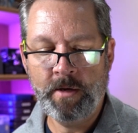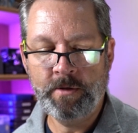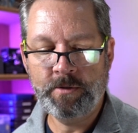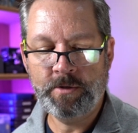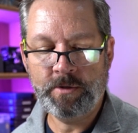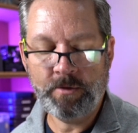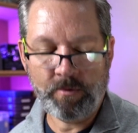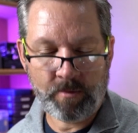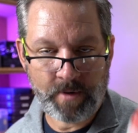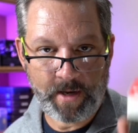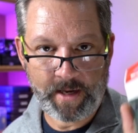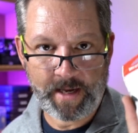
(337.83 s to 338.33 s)

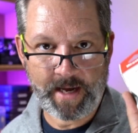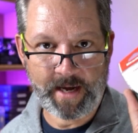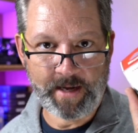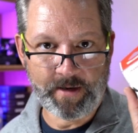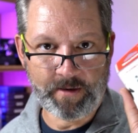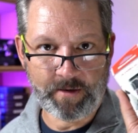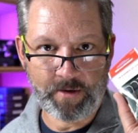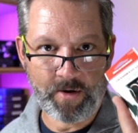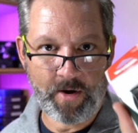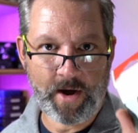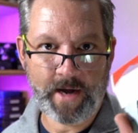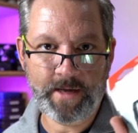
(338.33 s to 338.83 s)
So
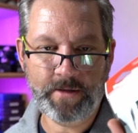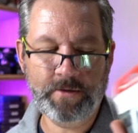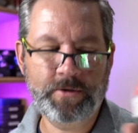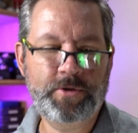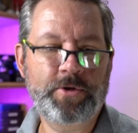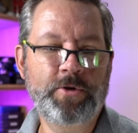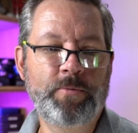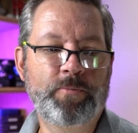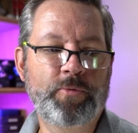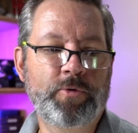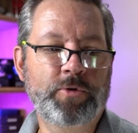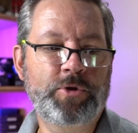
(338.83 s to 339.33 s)
again, not
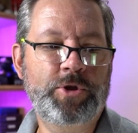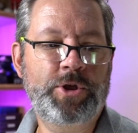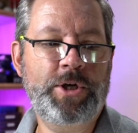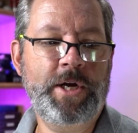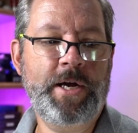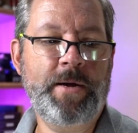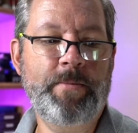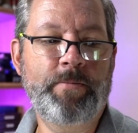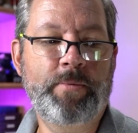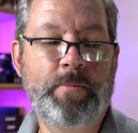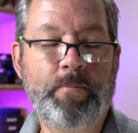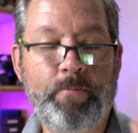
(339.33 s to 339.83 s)
super
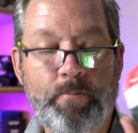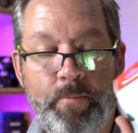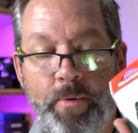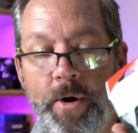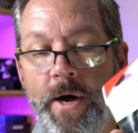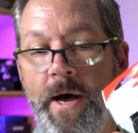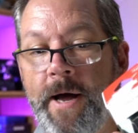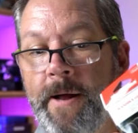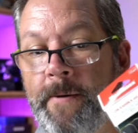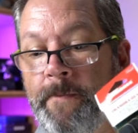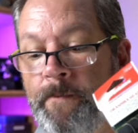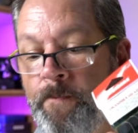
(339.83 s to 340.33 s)
cheap,
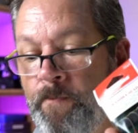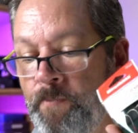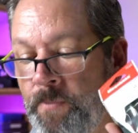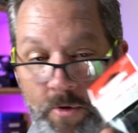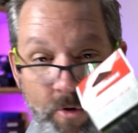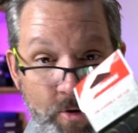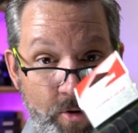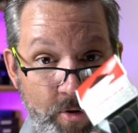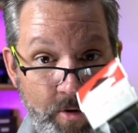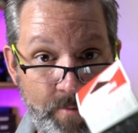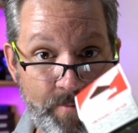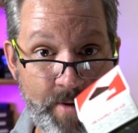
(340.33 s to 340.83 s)
but
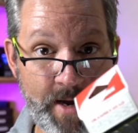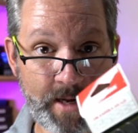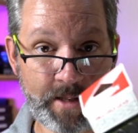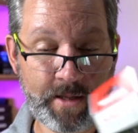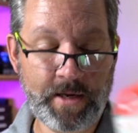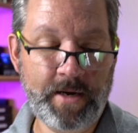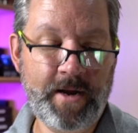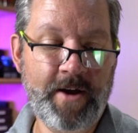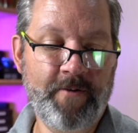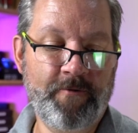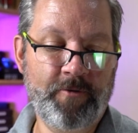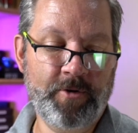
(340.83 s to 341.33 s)
could make the
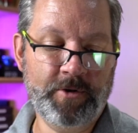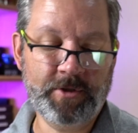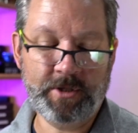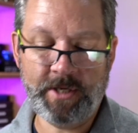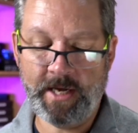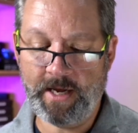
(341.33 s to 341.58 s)
difference.